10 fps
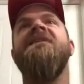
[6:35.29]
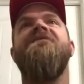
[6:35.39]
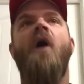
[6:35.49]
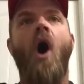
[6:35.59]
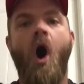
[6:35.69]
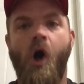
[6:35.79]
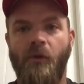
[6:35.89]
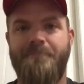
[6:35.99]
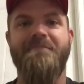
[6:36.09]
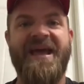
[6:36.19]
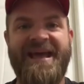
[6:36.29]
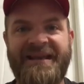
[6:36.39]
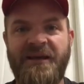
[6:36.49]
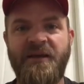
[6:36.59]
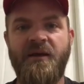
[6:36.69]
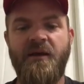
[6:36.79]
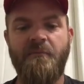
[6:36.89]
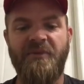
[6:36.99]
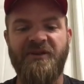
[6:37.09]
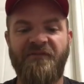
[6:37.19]
of all men,
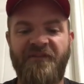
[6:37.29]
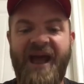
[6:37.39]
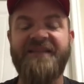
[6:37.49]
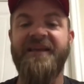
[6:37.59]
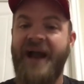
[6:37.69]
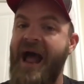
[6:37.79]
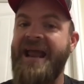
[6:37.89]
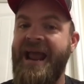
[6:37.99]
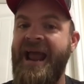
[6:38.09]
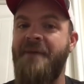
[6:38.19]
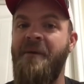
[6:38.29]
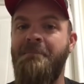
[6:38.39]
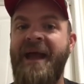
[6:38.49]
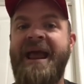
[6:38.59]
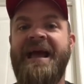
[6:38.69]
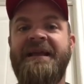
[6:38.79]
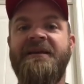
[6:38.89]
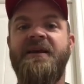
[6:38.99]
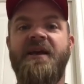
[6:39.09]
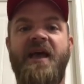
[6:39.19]
but the fact that I am a
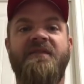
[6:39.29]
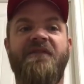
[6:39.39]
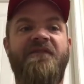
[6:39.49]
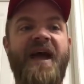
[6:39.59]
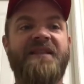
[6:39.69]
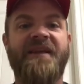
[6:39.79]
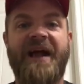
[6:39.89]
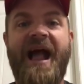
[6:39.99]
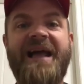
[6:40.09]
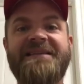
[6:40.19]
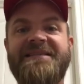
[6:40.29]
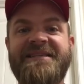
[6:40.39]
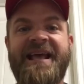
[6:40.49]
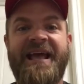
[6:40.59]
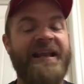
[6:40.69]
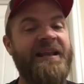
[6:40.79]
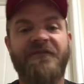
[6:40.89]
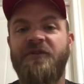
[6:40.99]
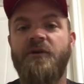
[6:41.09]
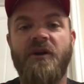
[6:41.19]
man and the fact that I sin, and
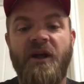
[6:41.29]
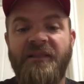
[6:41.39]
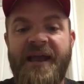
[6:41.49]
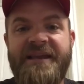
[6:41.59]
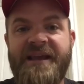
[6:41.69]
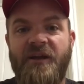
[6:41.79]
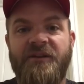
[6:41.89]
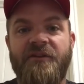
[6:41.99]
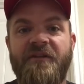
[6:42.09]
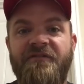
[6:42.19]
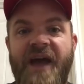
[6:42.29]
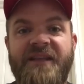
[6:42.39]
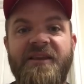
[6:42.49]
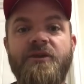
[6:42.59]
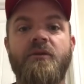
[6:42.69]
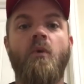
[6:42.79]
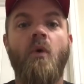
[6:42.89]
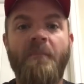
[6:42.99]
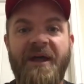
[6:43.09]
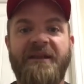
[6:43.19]
if you're a lady out there, the fact that you're a
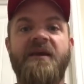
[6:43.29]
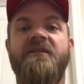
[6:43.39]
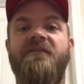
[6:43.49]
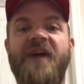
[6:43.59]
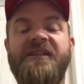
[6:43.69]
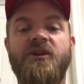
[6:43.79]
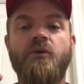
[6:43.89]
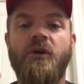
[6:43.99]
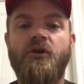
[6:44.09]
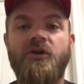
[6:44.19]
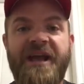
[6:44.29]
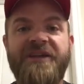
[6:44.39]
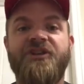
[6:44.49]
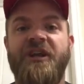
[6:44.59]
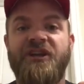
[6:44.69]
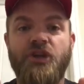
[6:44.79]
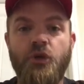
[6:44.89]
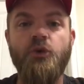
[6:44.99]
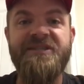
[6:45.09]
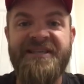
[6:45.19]
woman, the fact that you're a creation and
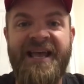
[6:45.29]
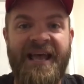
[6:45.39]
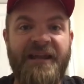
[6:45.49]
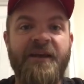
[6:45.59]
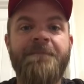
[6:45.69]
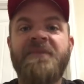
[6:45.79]
you sin,